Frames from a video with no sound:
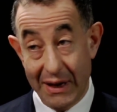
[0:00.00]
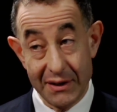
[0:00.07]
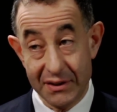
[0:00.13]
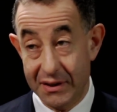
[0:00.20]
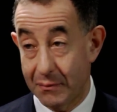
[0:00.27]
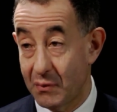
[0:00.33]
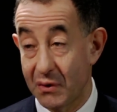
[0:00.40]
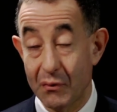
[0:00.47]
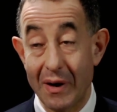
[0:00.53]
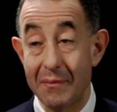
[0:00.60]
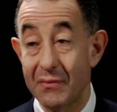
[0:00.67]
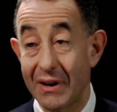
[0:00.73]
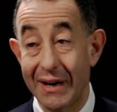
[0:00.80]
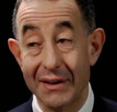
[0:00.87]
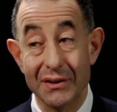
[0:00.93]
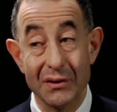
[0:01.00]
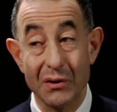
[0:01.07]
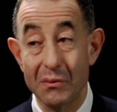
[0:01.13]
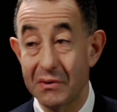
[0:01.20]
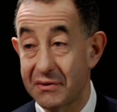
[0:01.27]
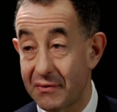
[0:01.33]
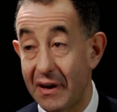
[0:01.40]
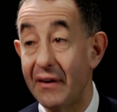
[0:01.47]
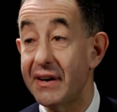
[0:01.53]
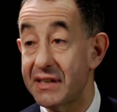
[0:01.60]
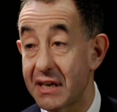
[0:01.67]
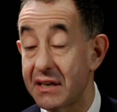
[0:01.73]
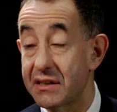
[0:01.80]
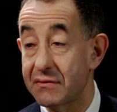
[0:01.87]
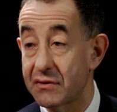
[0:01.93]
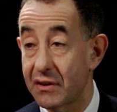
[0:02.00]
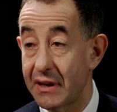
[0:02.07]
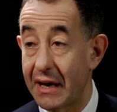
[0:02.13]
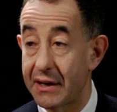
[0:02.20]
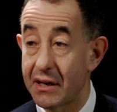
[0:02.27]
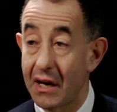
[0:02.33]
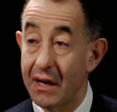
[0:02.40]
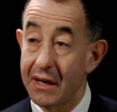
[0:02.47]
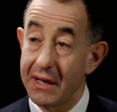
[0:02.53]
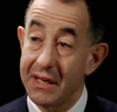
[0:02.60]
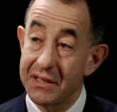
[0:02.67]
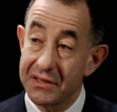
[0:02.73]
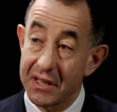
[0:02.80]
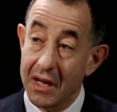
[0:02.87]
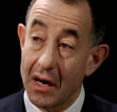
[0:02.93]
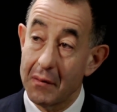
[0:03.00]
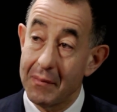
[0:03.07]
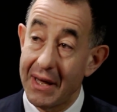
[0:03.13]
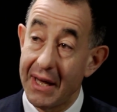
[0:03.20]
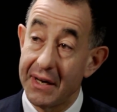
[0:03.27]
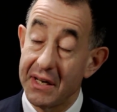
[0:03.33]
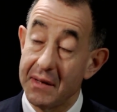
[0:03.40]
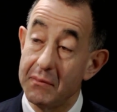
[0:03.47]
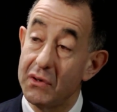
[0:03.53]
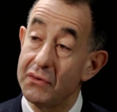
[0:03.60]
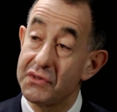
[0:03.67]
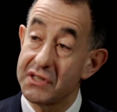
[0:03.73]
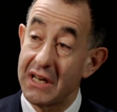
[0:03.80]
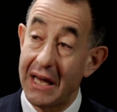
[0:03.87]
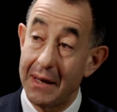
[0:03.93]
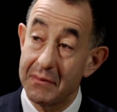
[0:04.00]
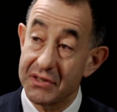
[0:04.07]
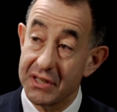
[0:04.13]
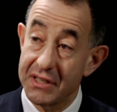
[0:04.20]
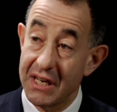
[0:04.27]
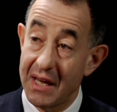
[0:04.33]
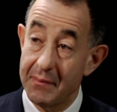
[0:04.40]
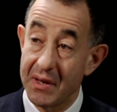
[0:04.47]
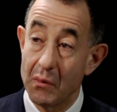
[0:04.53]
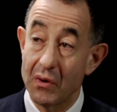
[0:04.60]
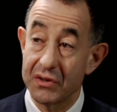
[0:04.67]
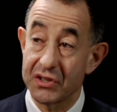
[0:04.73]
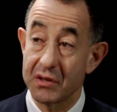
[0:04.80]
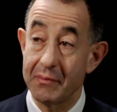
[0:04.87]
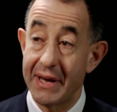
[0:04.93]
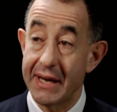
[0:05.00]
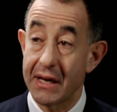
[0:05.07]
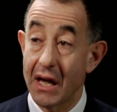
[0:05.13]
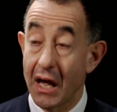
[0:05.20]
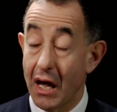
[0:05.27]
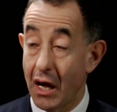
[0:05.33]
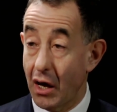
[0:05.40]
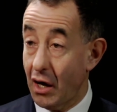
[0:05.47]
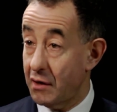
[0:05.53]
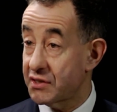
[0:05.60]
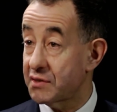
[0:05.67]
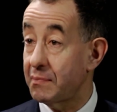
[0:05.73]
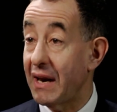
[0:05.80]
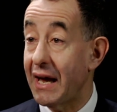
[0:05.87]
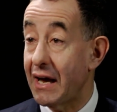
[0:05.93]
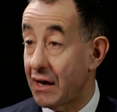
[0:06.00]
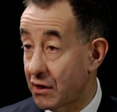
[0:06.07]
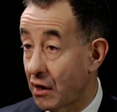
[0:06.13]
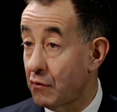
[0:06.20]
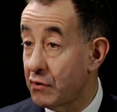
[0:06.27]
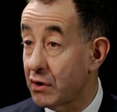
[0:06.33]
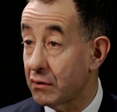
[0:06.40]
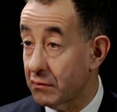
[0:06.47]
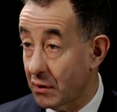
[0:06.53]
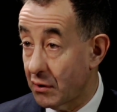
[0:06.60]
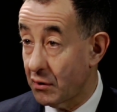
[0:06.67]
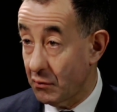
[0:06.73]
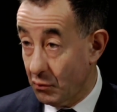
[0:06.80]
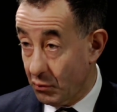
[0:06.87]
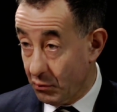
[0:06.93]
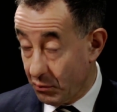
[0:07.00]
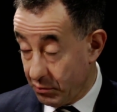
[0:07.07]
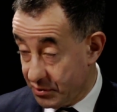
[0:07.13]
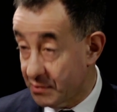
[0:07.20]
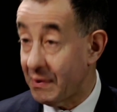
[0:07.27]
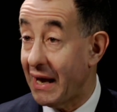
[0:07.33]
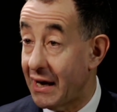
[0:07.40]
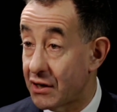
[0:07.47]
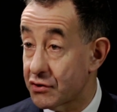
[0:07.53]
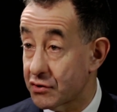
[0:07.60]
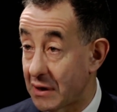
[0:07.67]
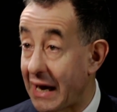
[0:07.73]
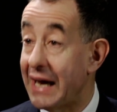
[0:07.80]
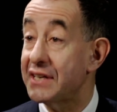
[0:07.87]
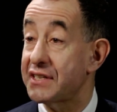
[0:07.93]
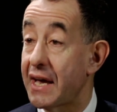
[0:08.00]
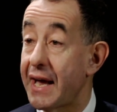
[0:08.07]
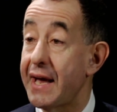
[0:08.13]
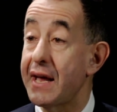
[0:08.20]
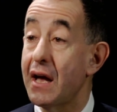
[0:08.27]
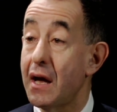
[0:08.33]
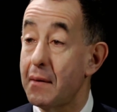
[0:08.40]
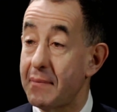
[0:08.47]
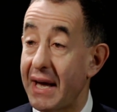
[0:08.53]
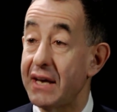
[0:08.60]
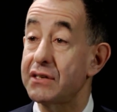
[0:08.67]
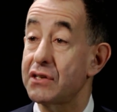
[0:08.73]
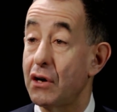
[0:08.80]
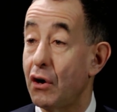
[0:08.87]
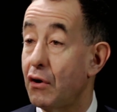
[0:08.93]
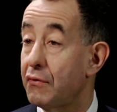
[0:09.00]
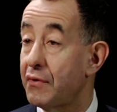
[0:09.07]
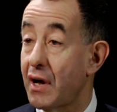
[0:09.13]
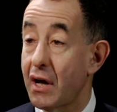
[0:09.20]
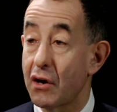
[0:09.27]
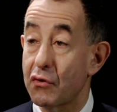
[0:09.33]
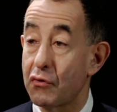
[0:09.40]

And with Rembrandt, who was very attentive to that. Here's the young man, he moves to Amsterdam, he wants to make a real splash as a painter of